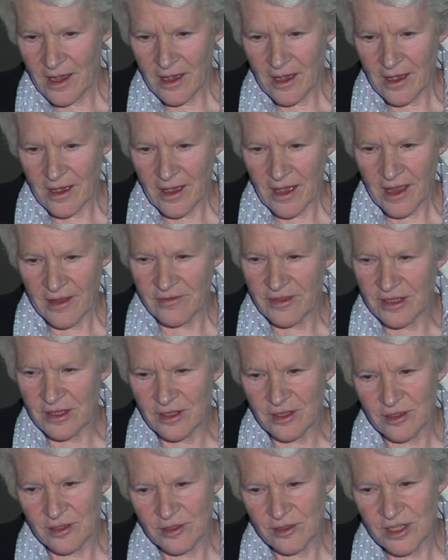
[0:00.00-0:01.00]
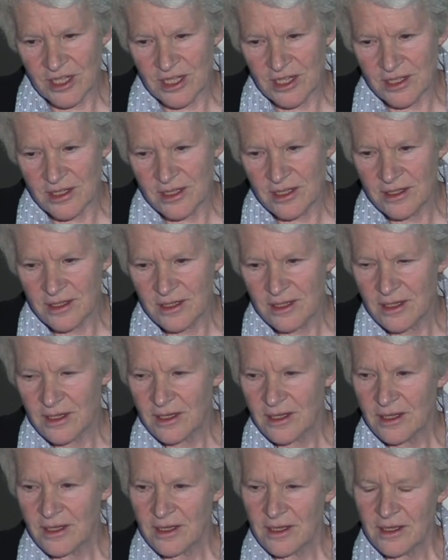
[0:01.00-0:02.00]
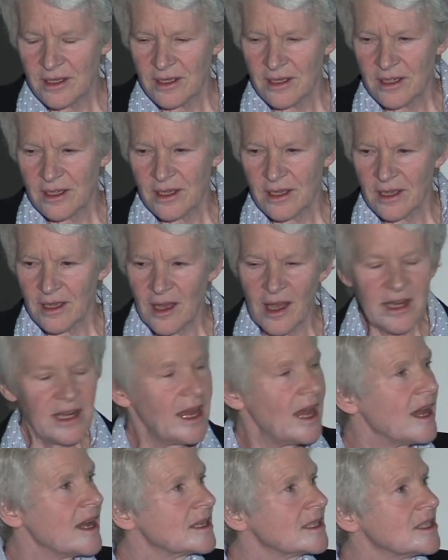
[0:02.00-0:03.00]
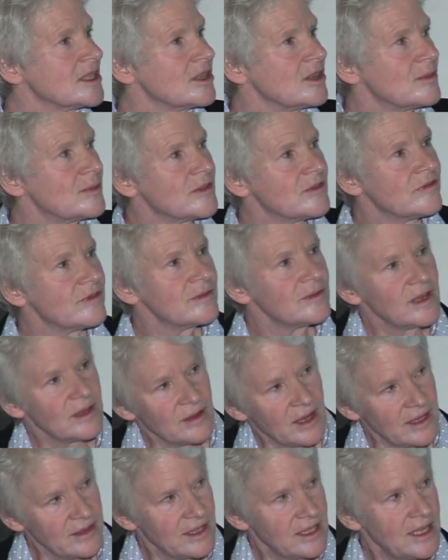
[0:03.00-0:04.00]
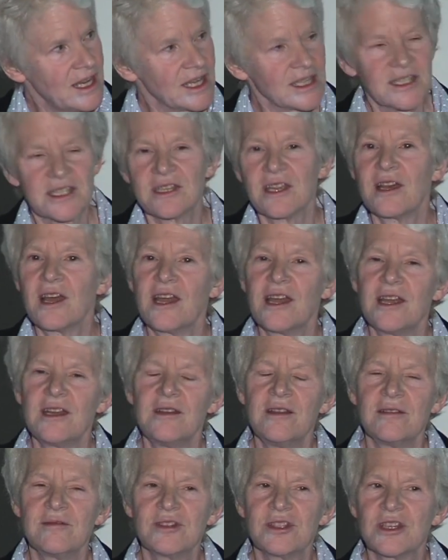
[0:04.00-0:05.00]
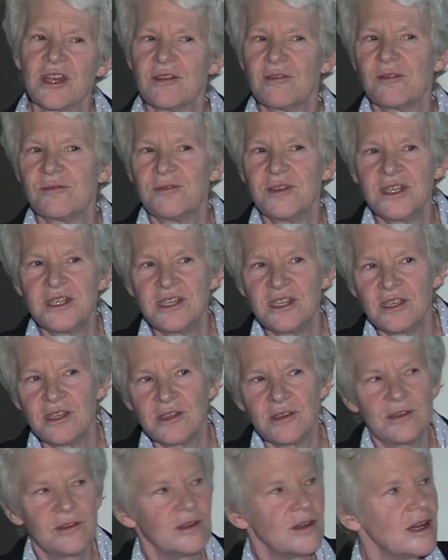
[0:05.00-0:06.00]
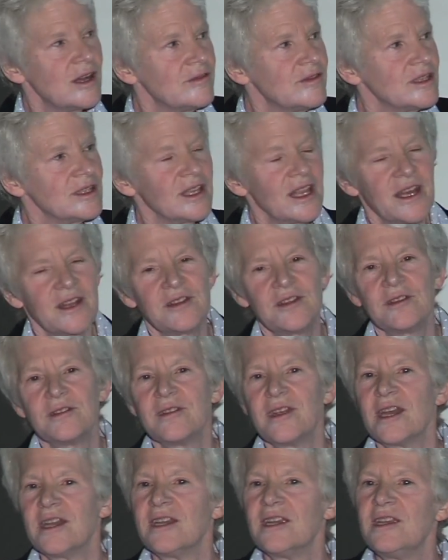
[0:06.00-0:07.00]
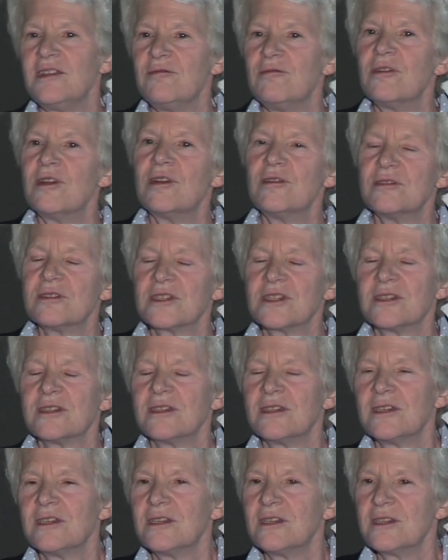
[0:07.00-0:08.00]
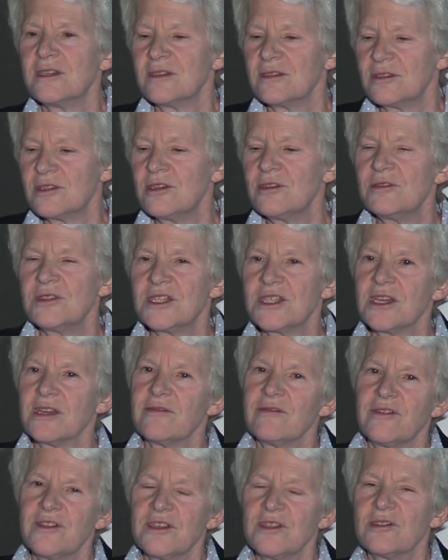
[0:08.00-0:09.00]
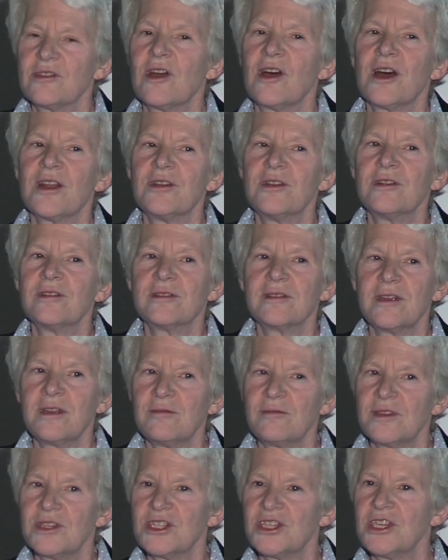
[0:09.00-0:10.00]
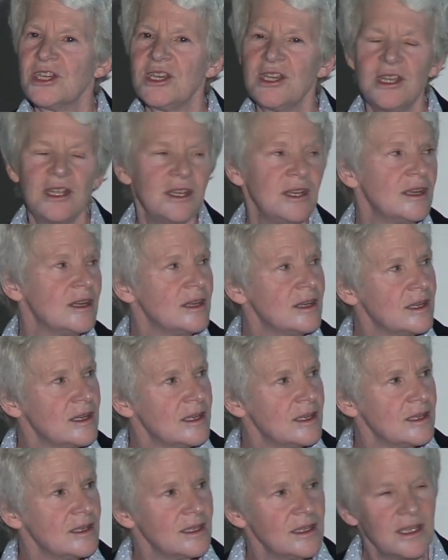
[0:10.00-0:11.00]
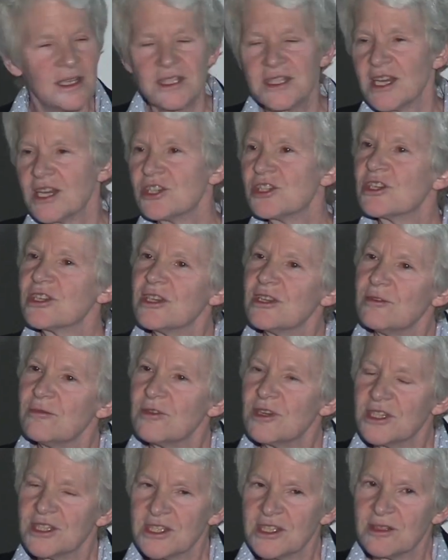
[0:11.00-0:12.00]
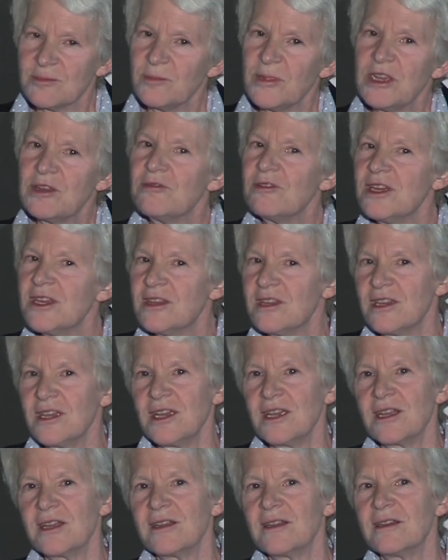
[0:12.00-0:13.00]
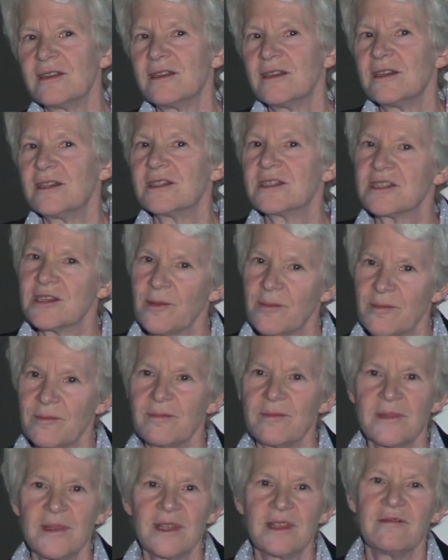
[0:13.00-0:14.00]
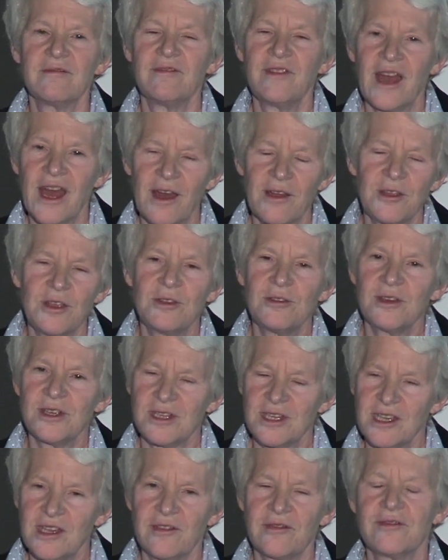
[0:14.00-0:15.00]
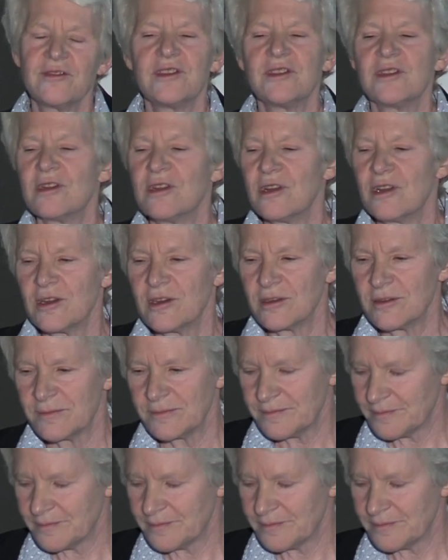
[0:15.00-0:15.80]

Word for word: I've included an excerpt in the next slide, which I will read to you, of a letter that he wrote to his infant daughter, in which he essentially was bequeathing some value and gift to her.